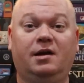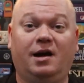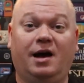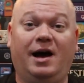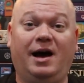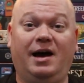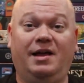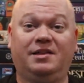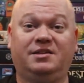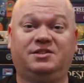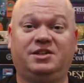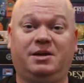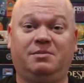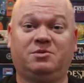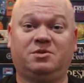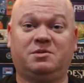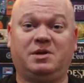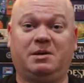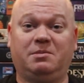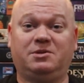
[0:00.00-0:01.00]
Hi, this is
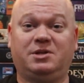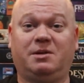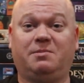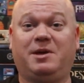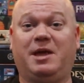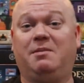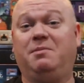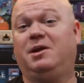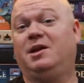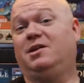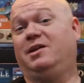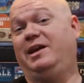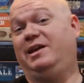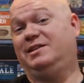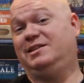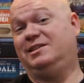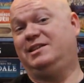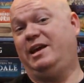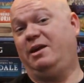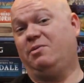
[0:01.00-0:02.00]
James from Tabletop Gaming Guild, and
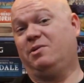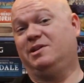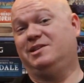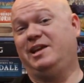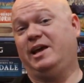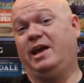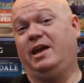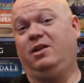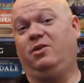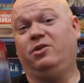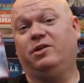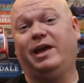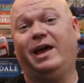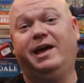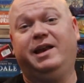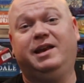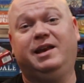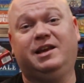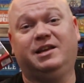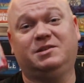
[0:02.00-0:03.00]
today we're going to take a look
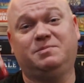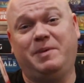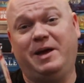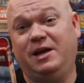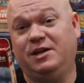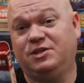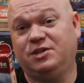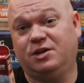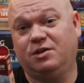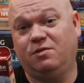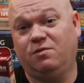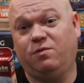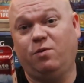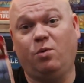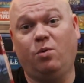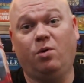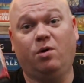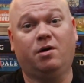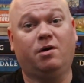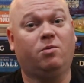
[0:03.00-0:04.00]
at an expansion
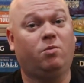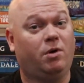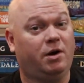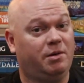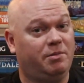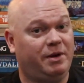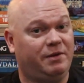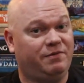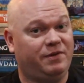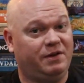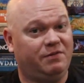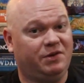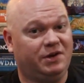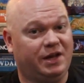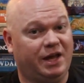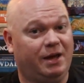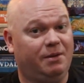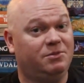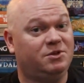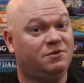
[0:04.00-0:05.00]
for one of my favorite
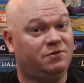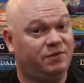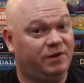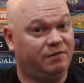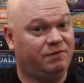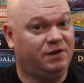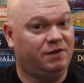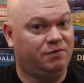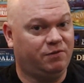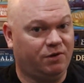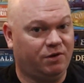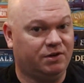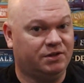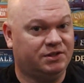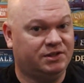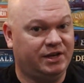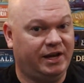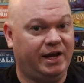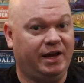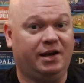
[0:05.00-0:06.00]
games, 51st
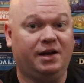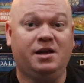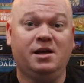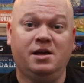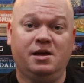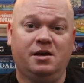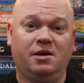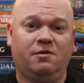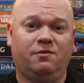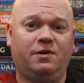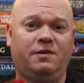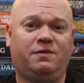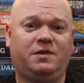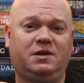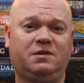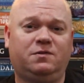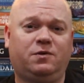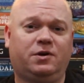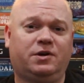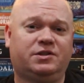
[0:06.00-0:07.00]
State.
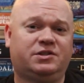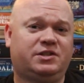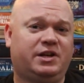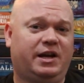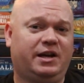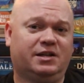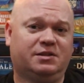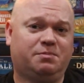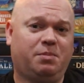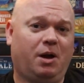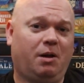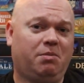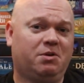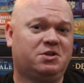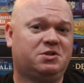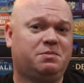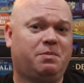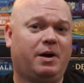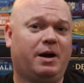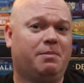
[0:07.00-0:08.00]
51st State is
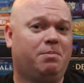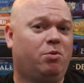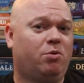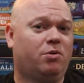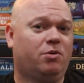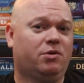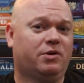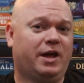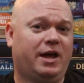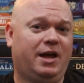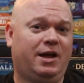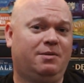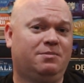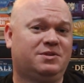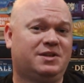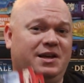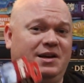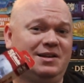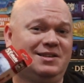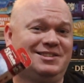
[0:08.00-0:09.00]
published by Portal
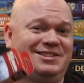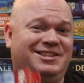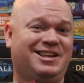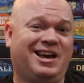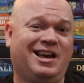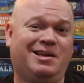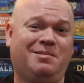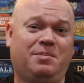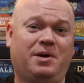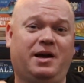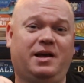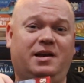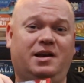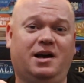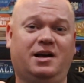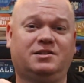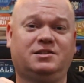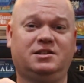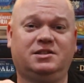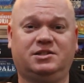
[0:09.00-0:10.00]
Games and is designed by
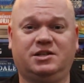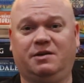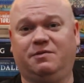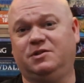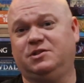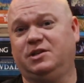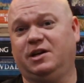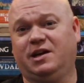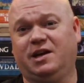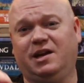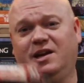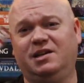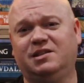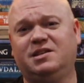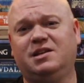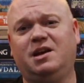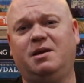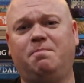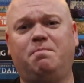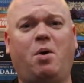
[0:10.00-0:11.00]
Ignacy Trzewiczek, and
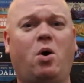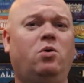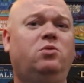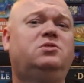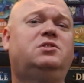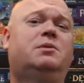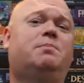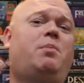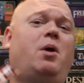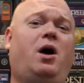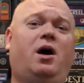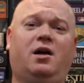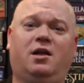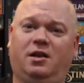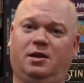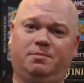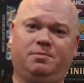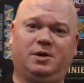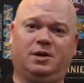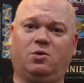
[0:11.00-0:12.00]
it's in a
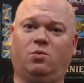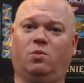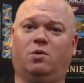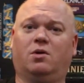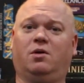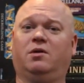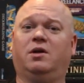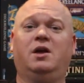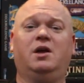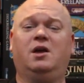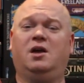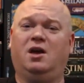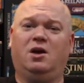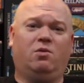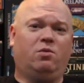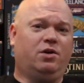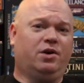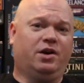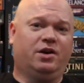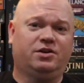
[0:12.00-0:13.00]
post-apocalyptic world
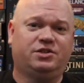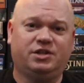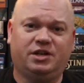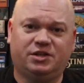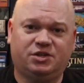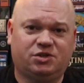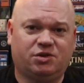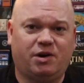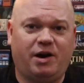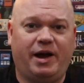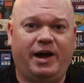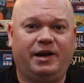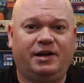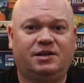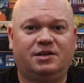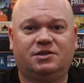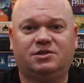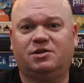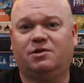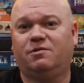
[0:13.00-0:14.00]
where you're just trying
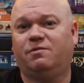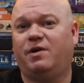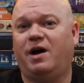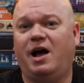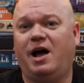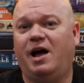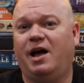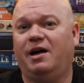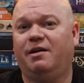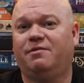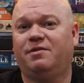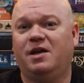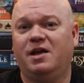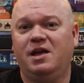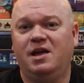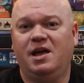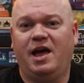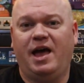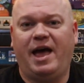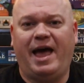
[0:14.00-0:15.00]
to survive
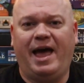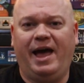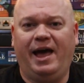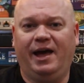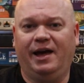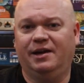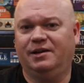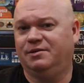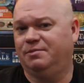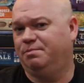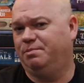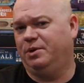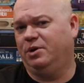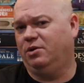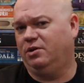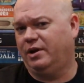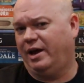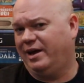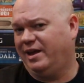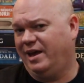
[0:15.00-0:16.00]
and
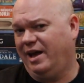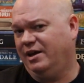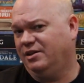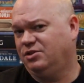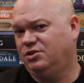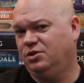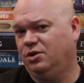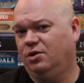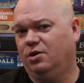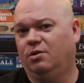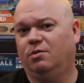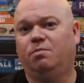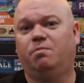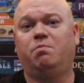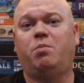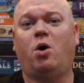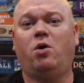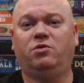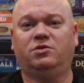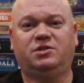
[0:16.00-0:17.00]
build, I guess, your
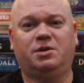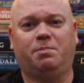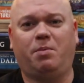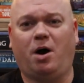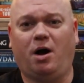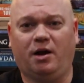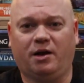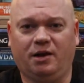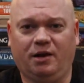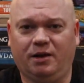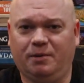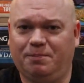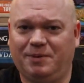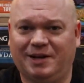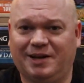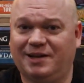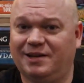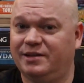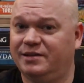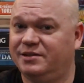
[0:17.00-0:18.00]

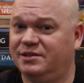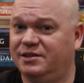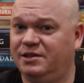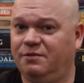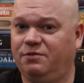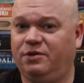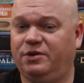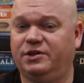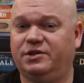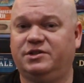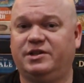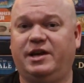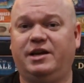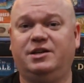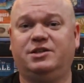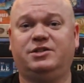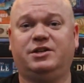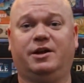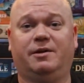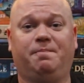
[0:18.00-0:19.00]
post-apocalyptic
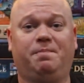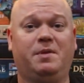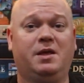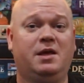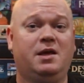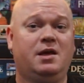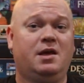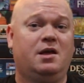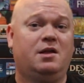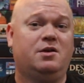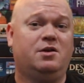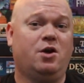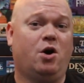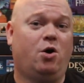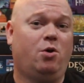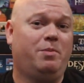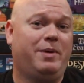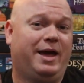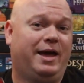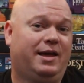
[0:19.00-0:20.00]
civilization.
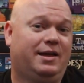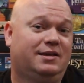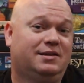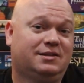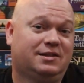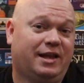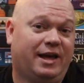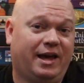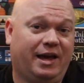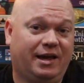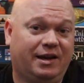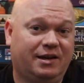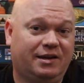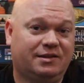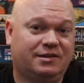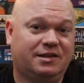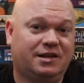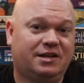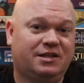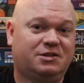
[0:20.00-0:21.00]
No Man's Land
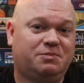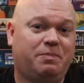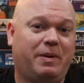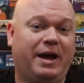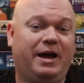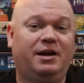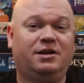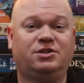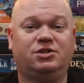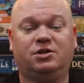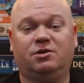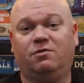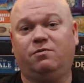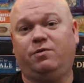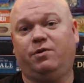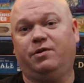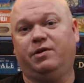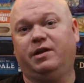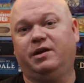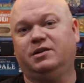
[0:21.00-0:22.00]
is an expansion
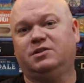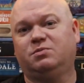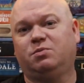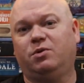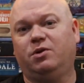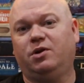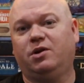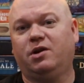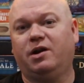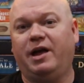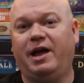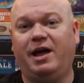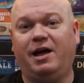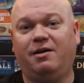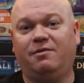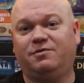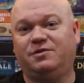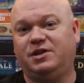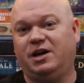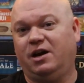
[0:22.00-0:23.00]
for this where you're going to
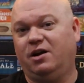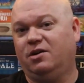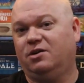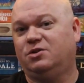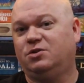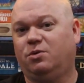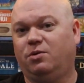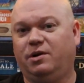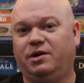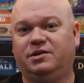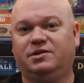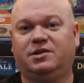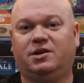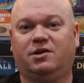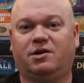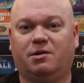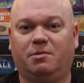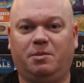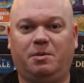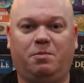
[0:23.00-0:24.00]
have territories that
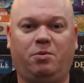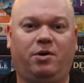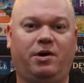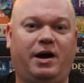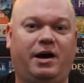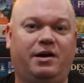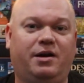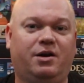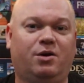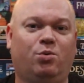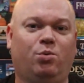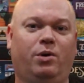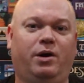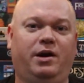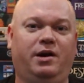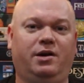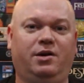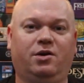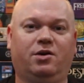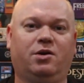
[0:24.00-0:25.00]
are going to be put out in a
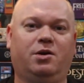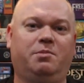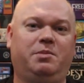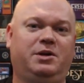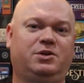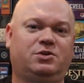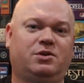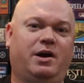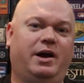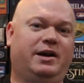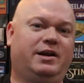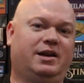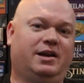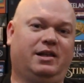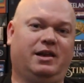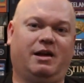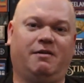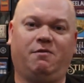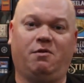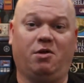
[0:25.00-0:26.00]
grid and you're going to be trying to
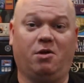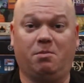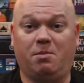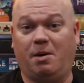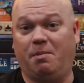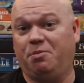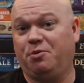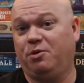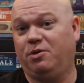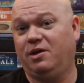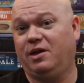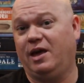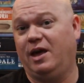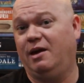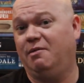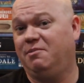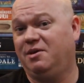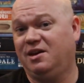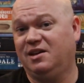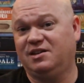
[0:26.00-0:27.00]
level them up through the
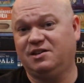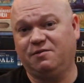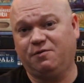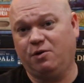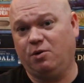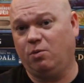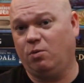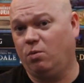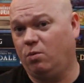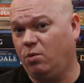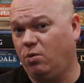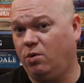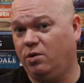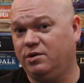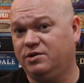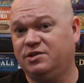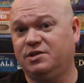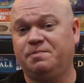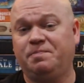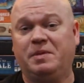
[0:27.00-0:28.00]
game to get different
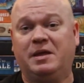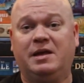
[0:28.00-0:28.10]
rewards